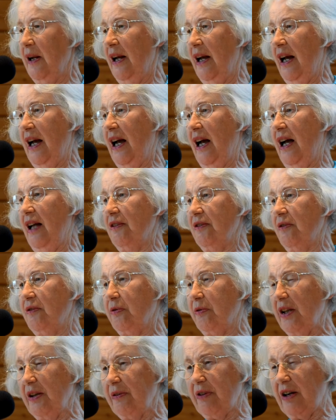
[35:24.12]

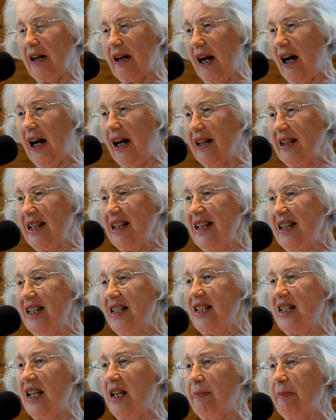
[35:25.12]
And we were
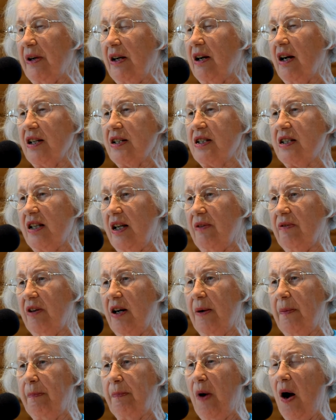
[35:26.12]
uneasy because there
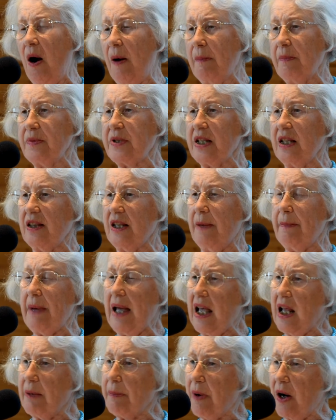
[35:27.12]
were bombs in the
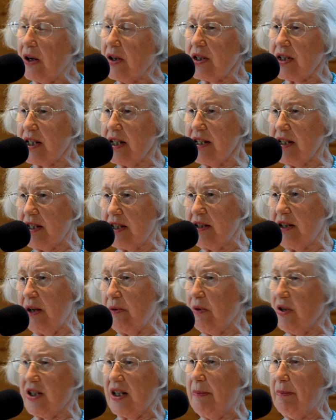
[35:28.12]
mailboxes,
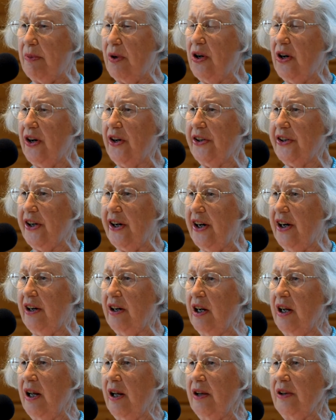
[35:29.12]
there was a
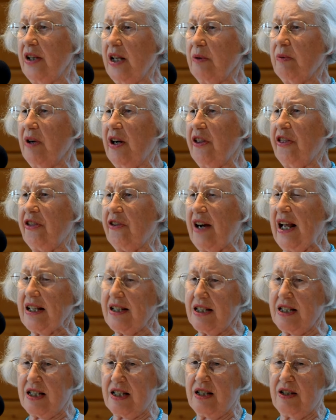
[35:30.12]
murder, there were
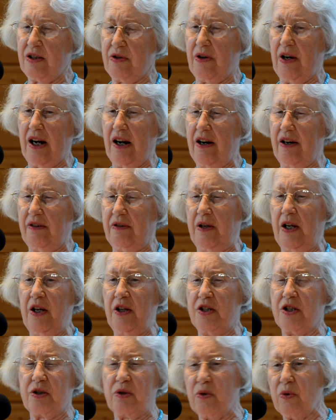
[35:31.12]
threats to our
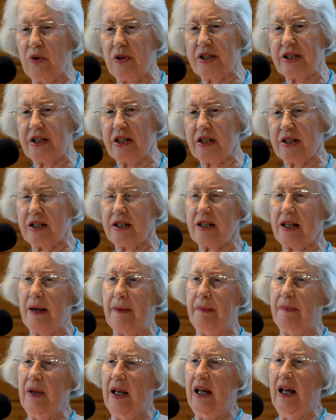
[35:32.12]
school
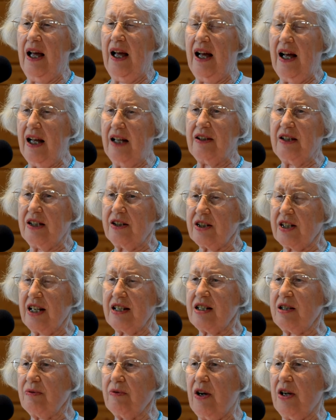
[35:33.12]
system, and it
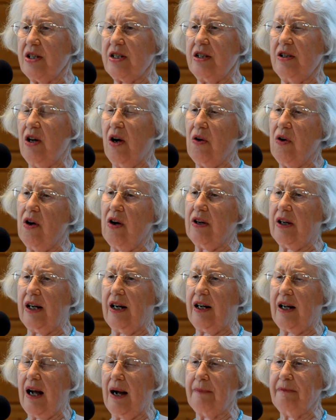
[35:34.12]
just was no
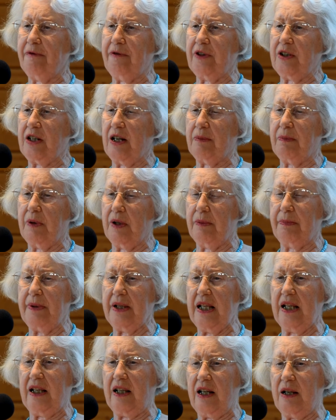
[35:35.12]
longer comfortable
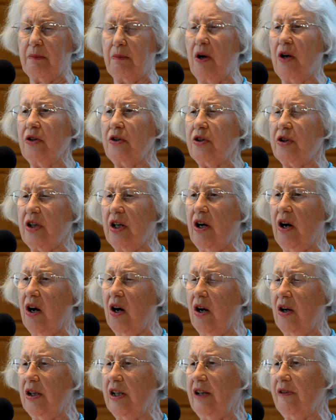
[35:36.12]
being in
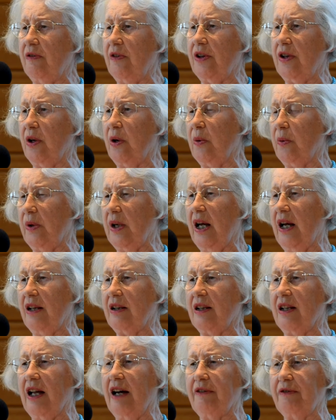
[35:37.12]
Montreal, even though we
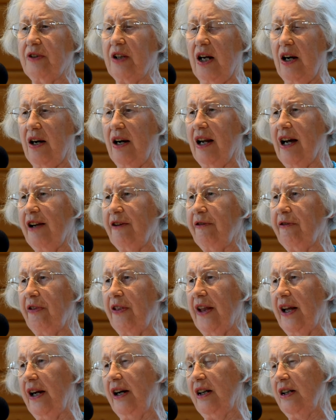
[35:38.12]
had loved our life
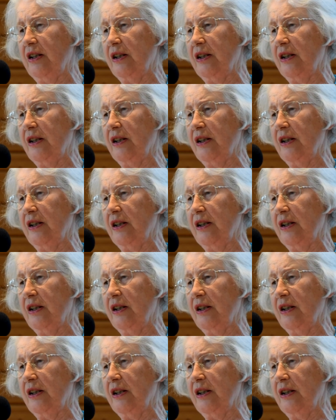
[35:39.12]
there.